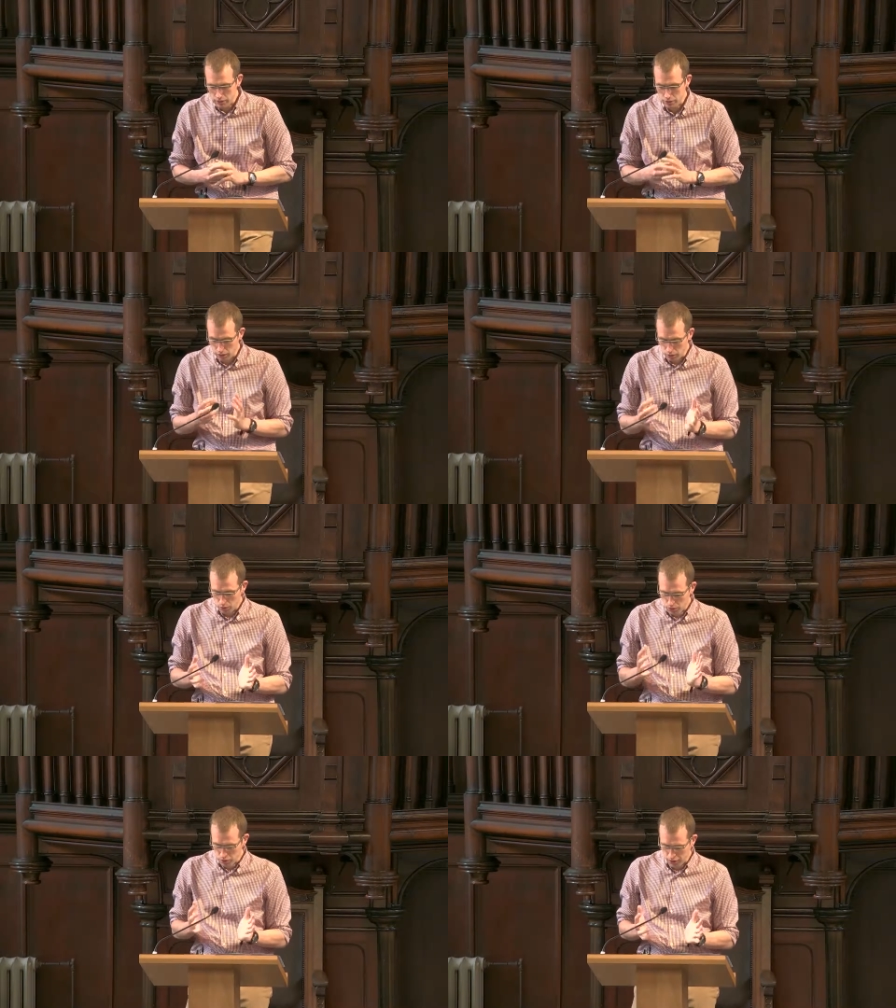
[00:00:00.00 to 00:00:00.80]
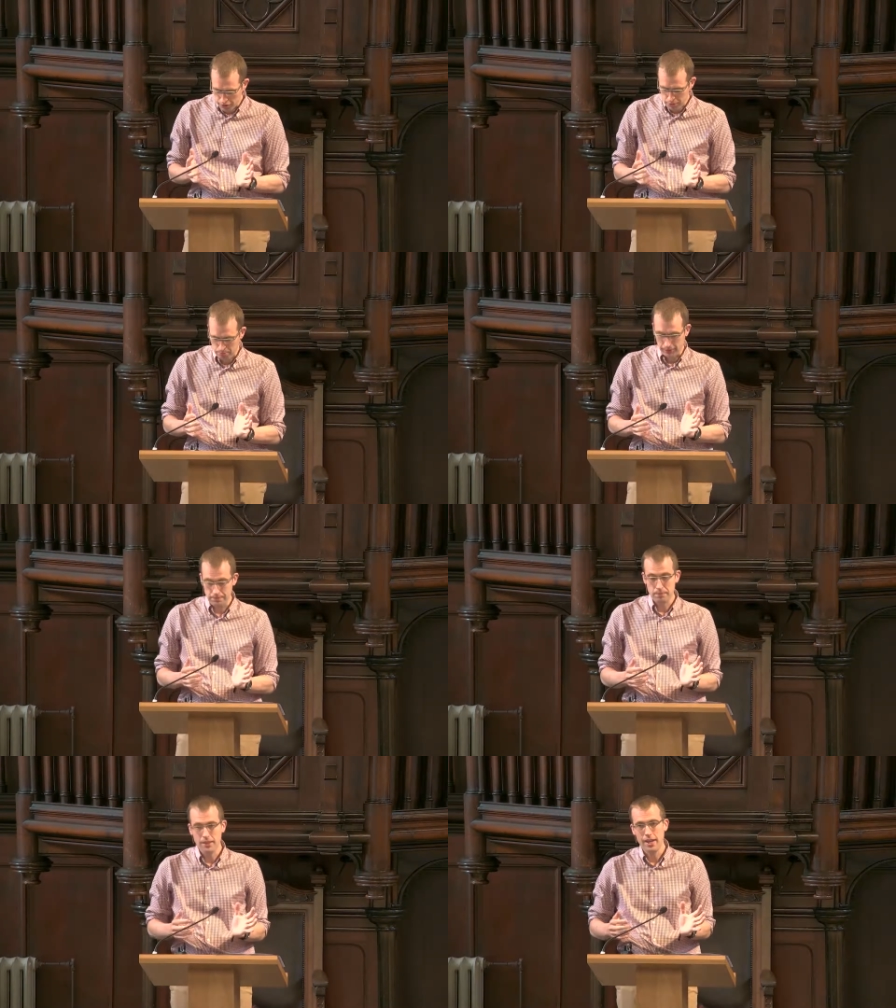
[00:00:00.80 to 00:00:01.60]
Luke's gospel.
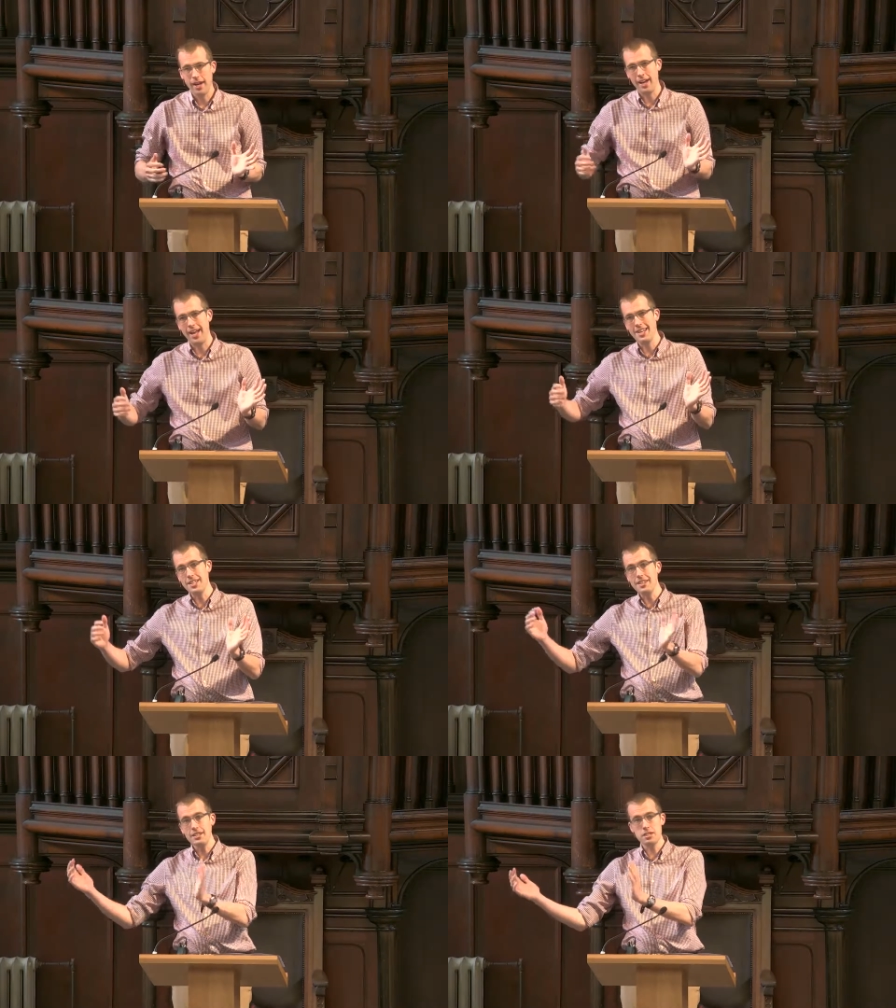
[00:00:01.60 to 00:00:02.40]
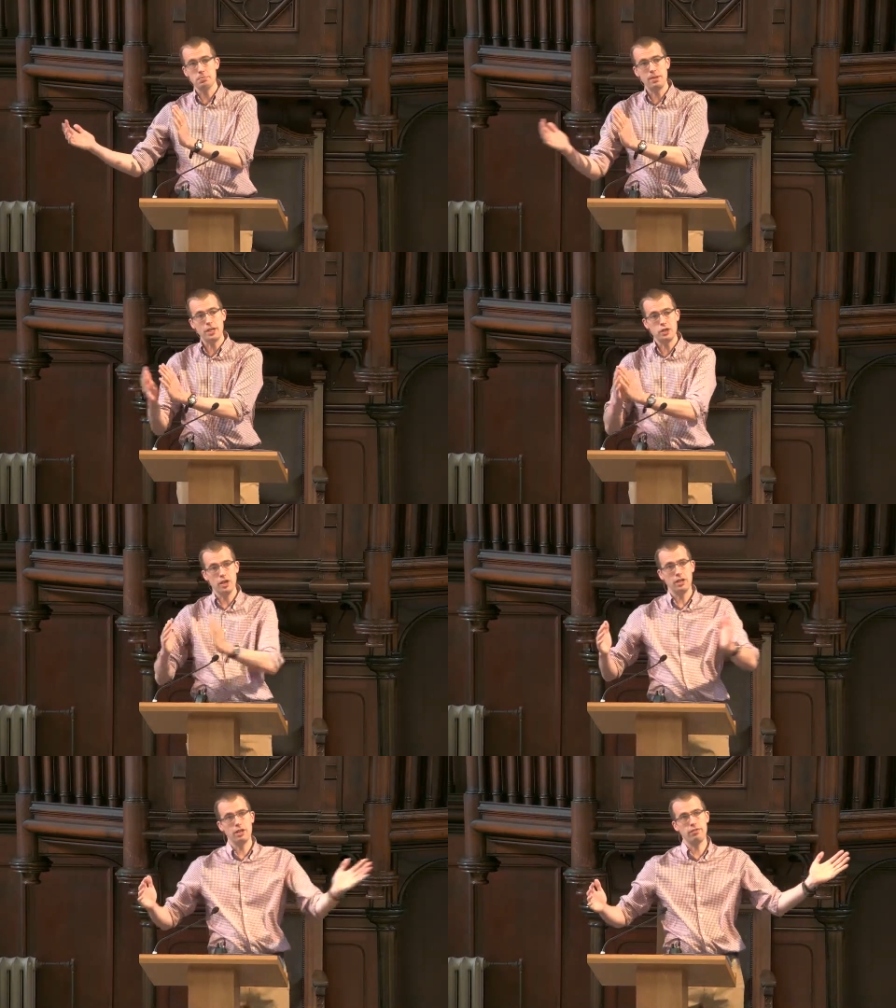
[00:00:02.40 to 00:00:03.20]
And in this big
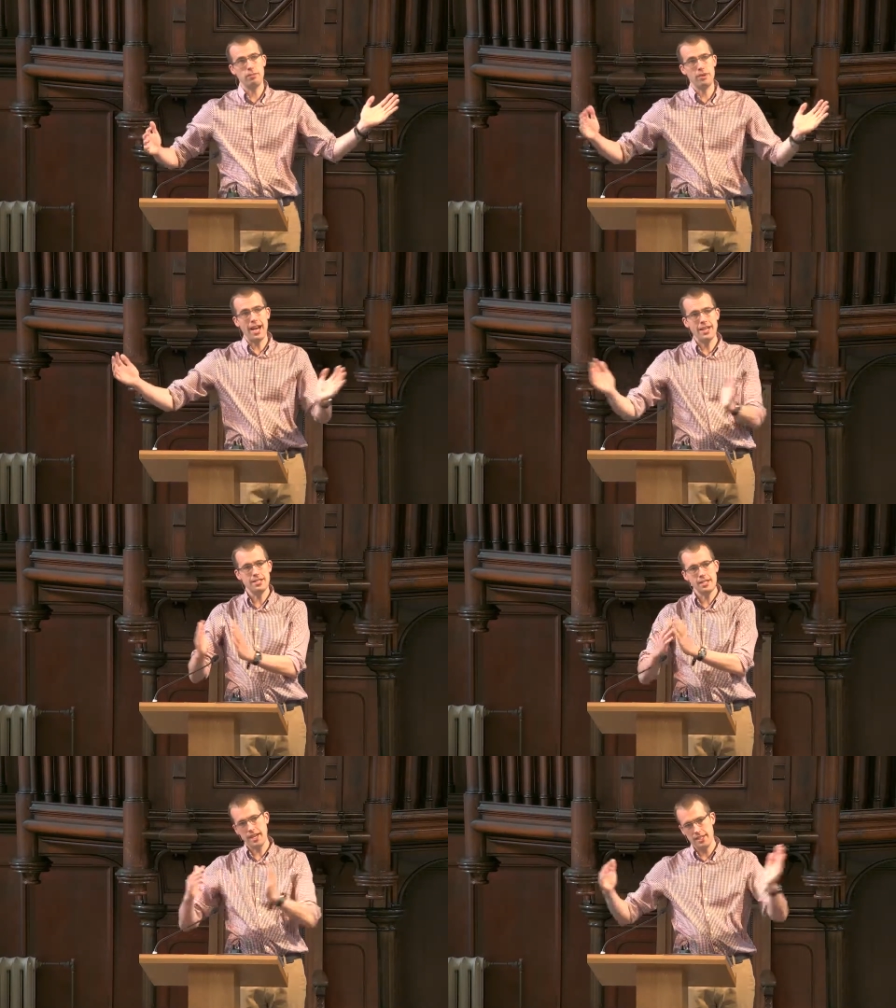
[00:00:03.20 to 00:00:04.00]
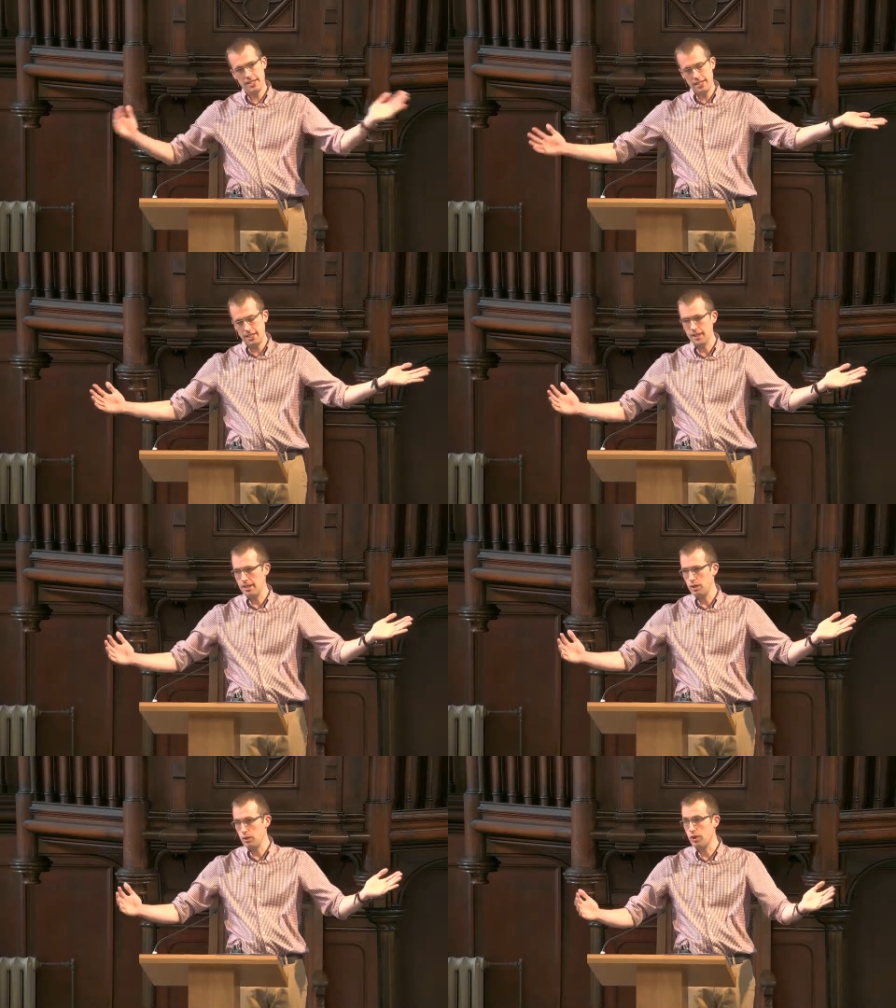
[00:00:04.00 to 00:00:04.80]
chunk from 9 to 19
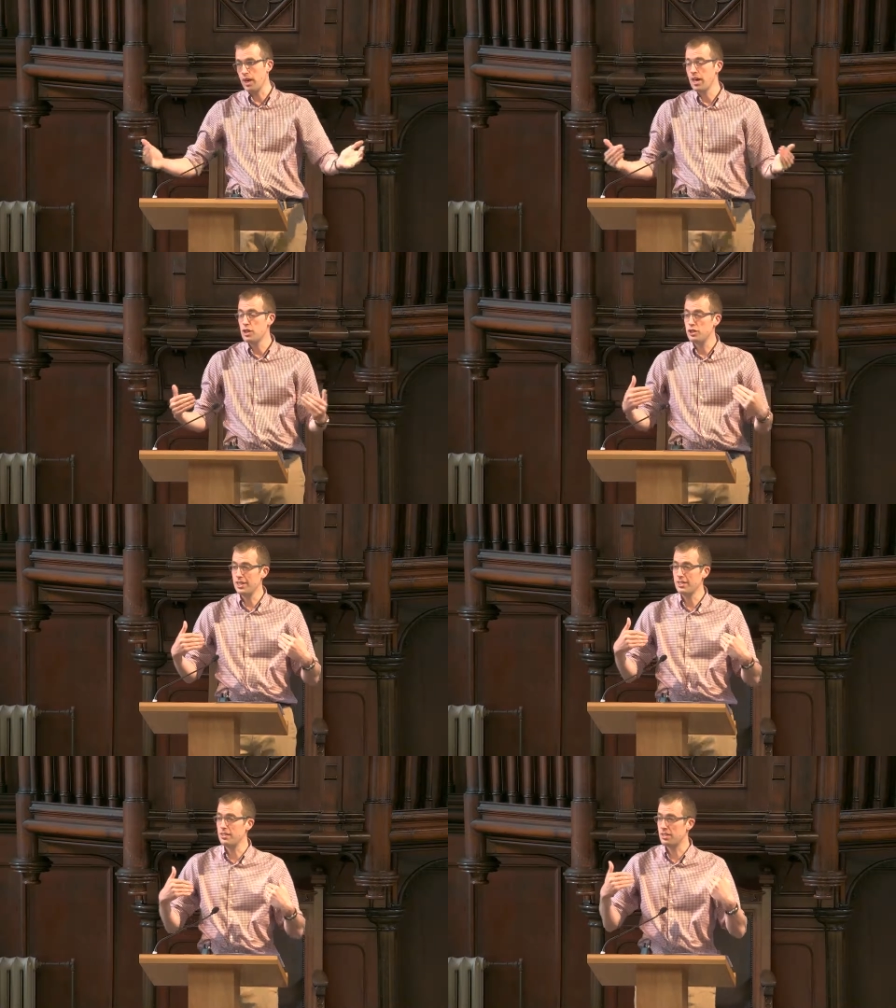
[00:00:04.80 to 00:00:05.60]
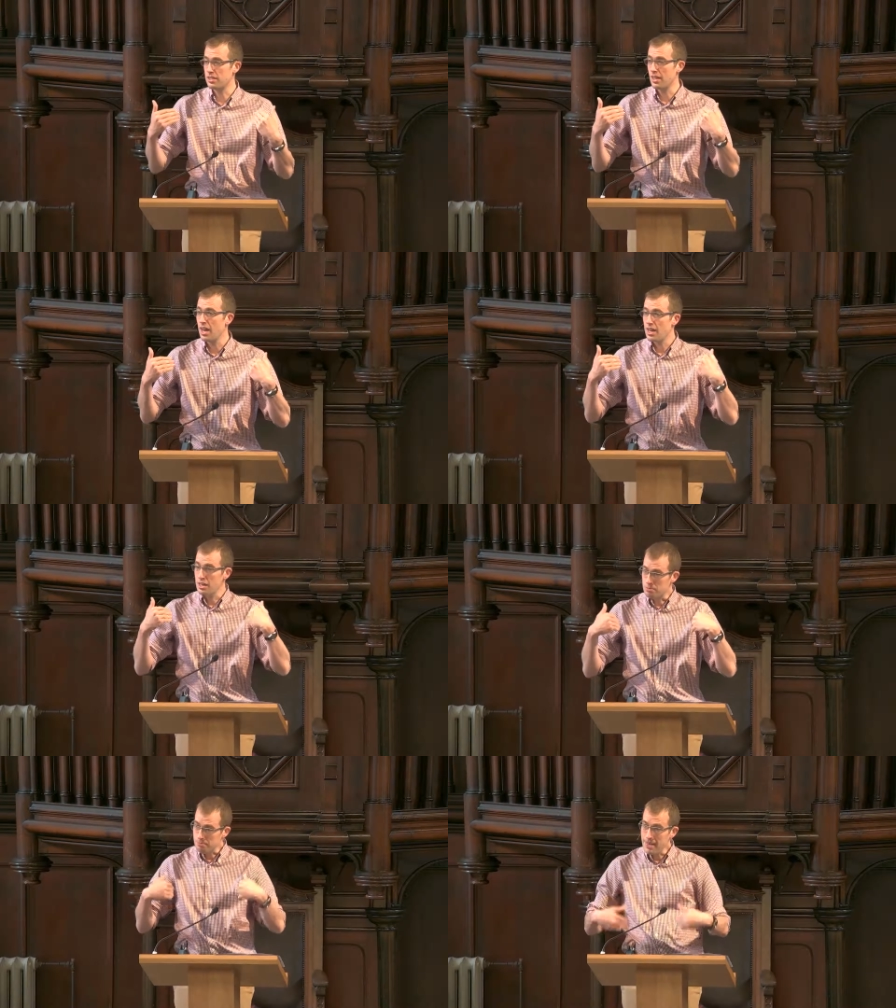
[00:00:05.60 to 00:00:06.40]
in Luke, Jesus
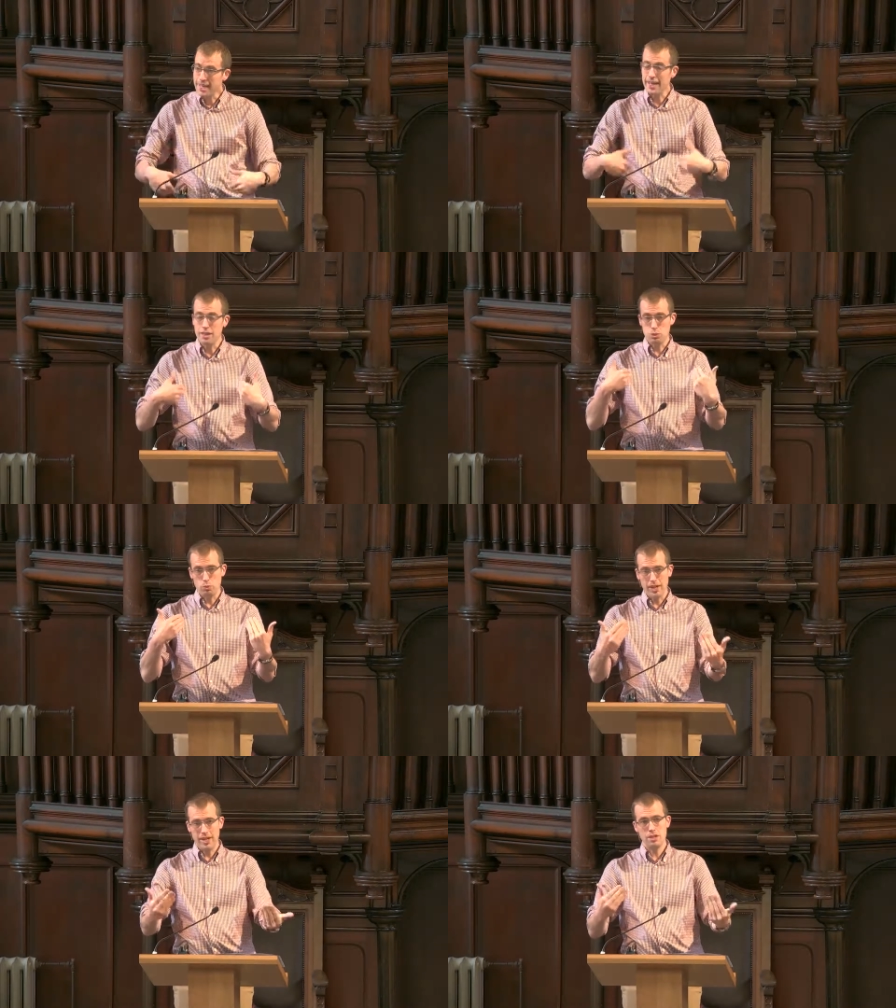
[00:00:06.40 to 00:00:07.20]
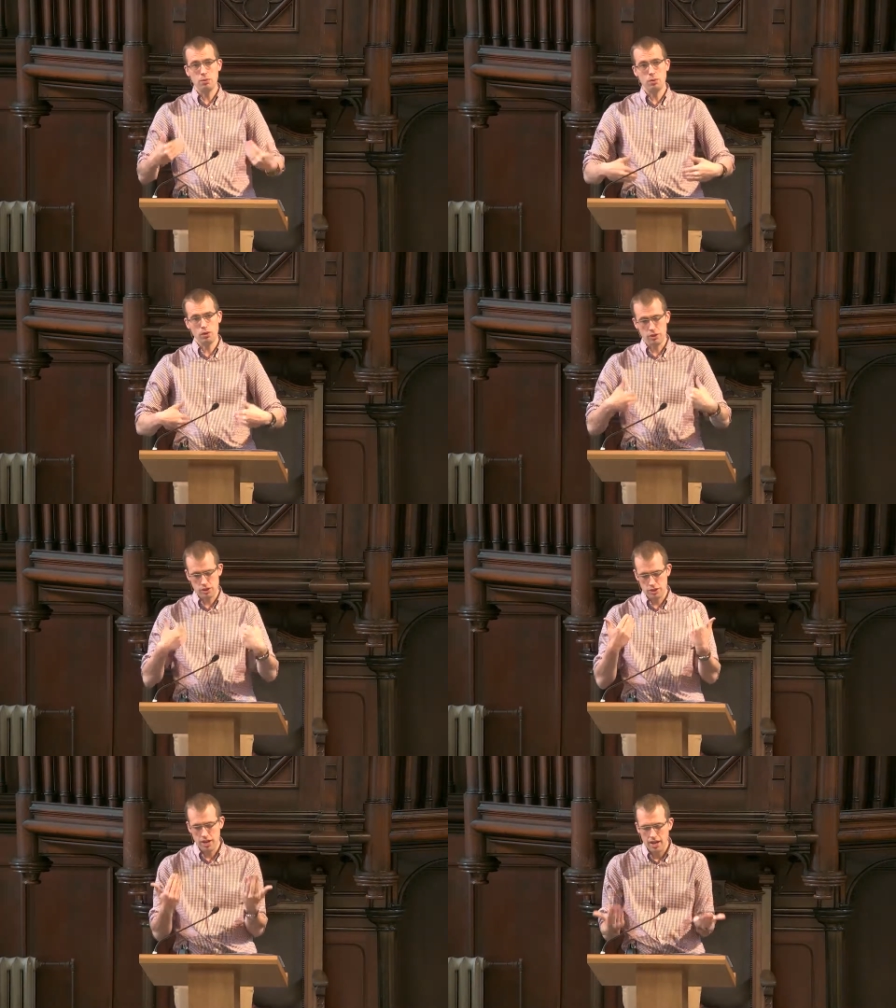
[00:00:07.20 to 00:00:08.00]
is making his way
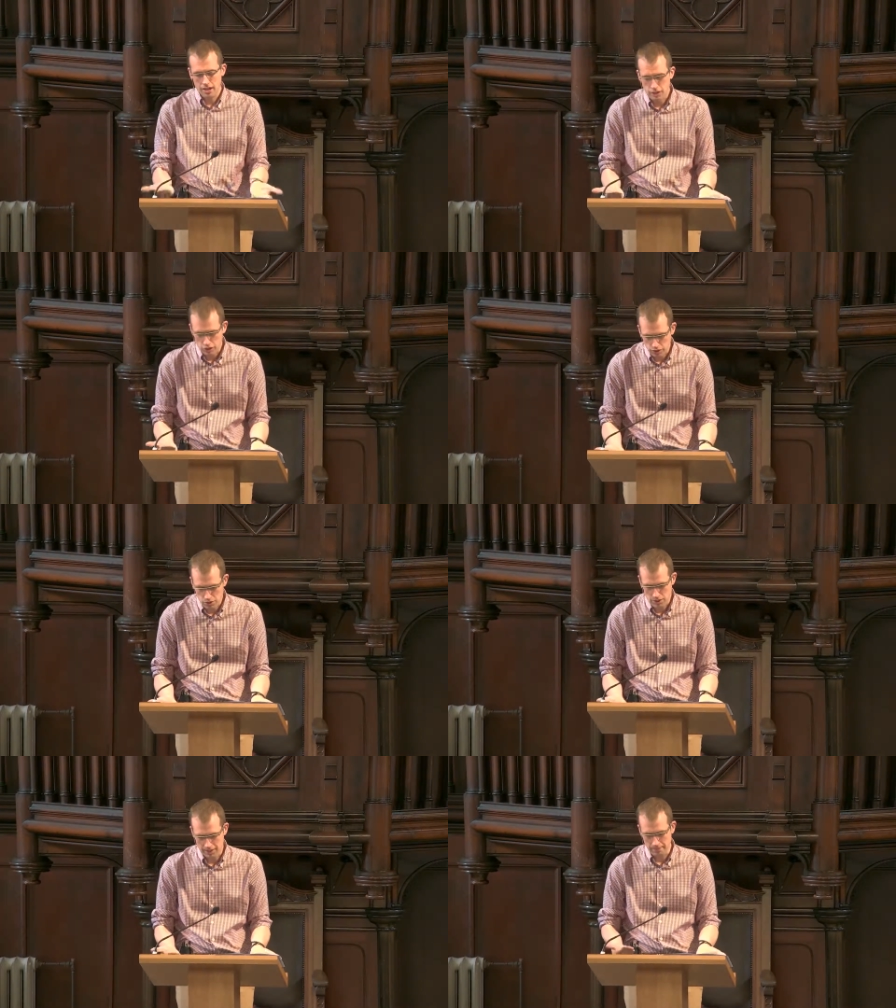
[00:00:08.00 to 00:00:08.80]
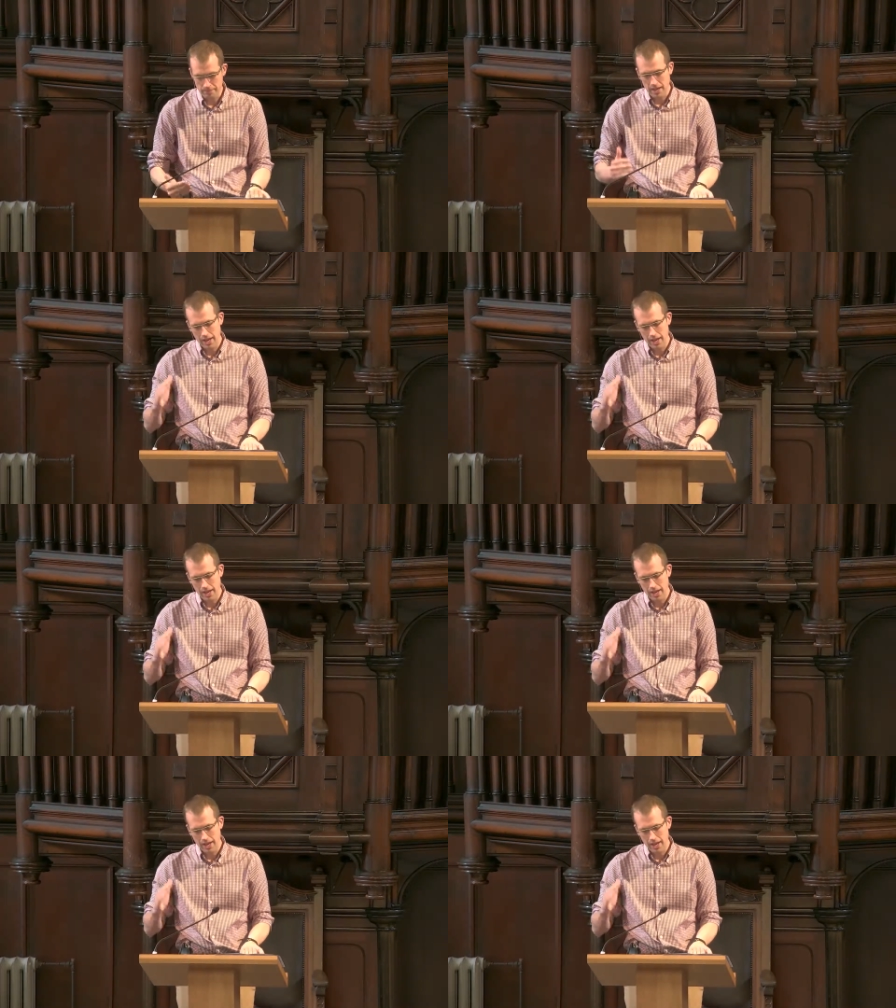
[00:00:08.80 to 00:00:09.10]
towards Jerusalem.